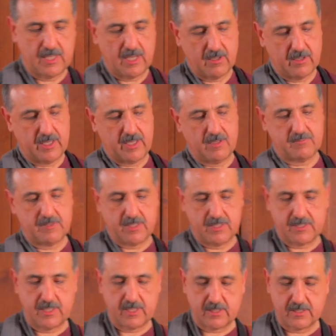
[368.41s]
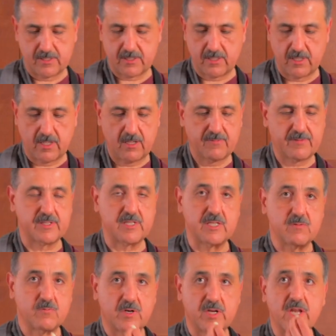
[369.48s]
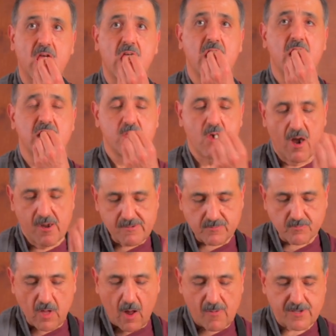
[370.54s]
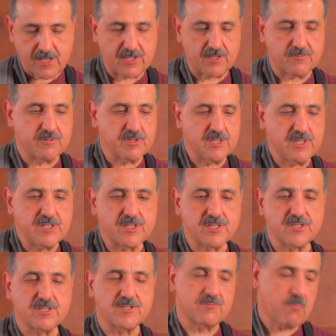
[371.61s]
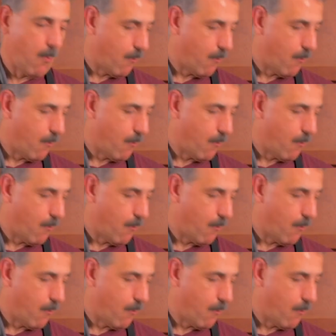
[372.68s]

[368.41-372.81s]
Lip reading: now I am gonna take the skin off and eat one, it releases